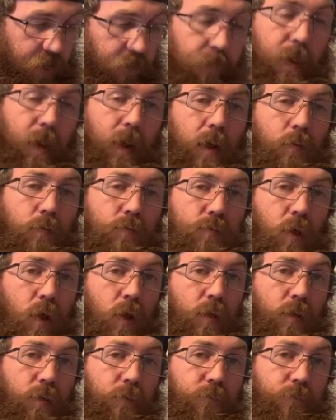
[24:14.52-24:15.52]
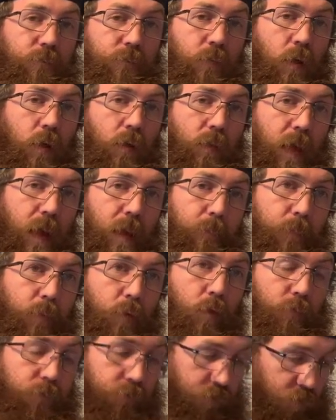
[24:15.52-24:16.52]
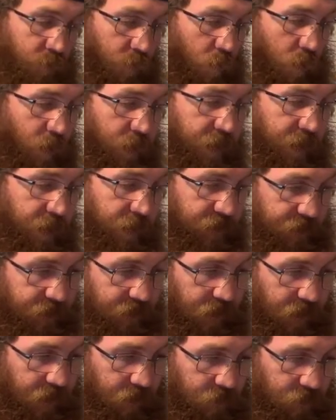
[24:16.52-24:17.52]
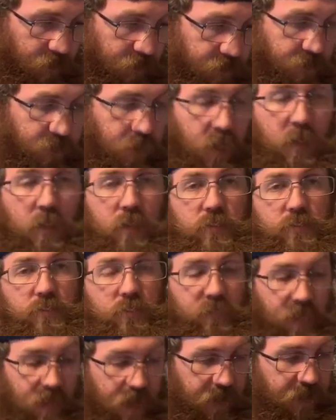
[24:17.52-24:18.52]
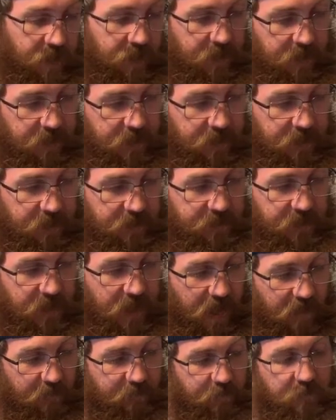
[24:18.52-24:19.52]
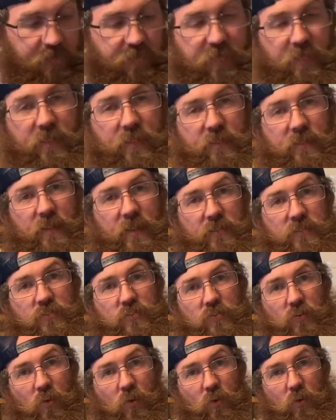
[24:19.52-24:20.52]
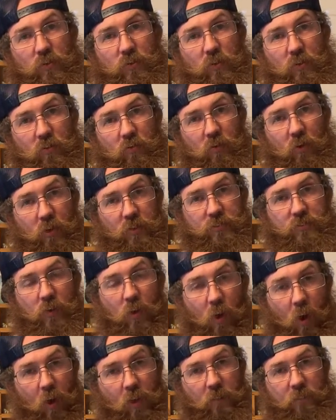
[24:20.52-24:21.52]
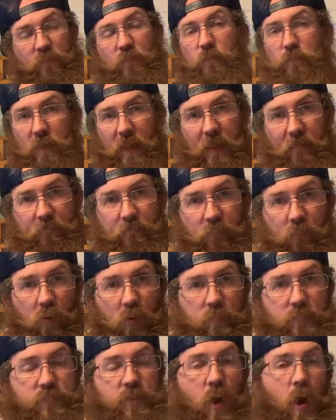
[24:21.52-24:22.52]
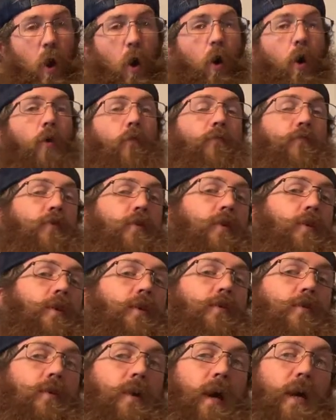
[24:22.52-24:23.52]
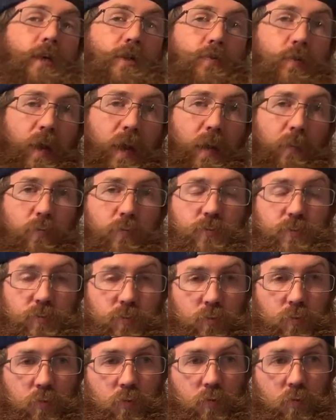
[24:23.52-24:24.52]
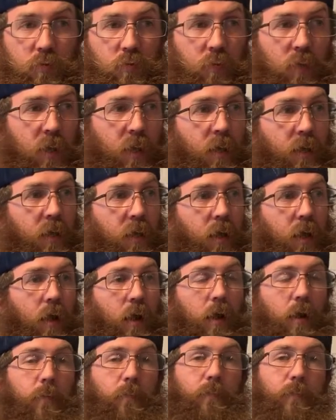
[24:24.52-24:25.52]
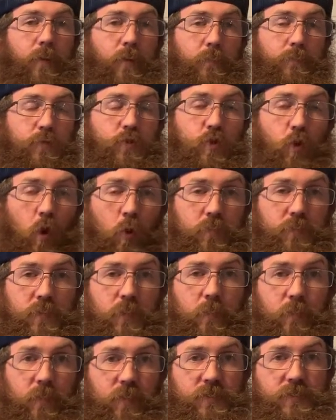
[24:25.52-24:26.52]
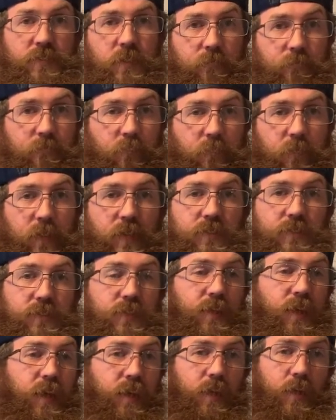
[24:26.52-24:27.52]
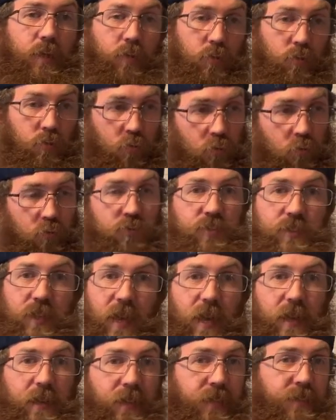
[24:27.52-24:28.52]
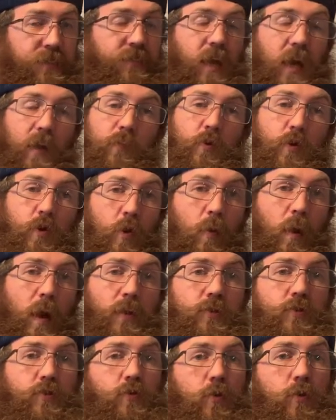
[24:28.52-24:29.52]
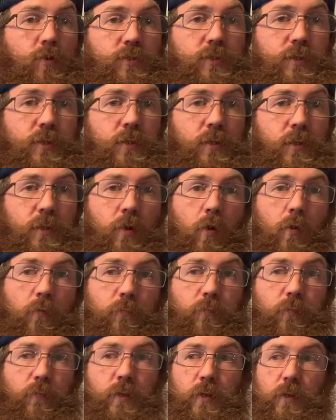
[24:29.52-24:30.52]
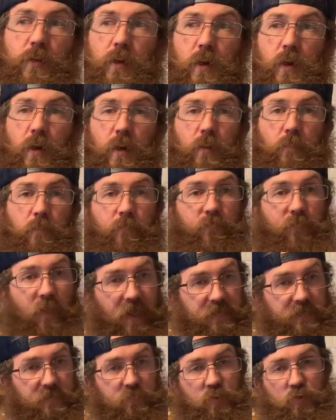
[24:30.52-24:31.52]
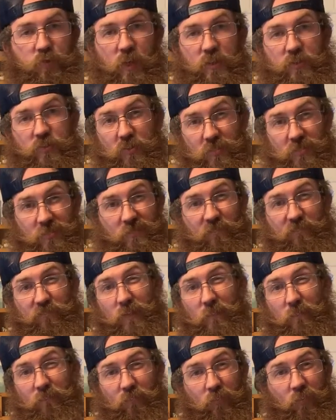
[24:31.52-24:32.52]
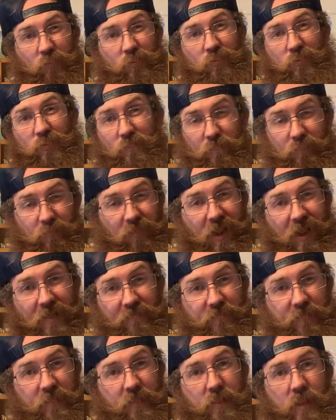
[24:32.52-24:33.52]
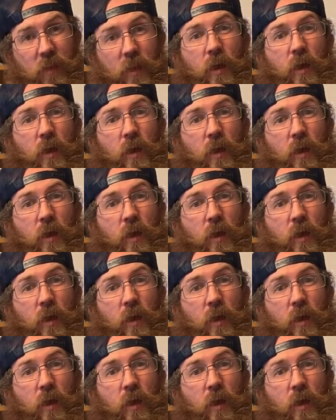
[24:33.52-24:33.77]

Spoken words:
the buyer was all in on that bowl for $20. So that is everything that sold across all of the platforms. Hopefully you guys were able to absorb some of this information and can use that next time you go out sourcing, and hopefully find some treasures to flip for a good profit.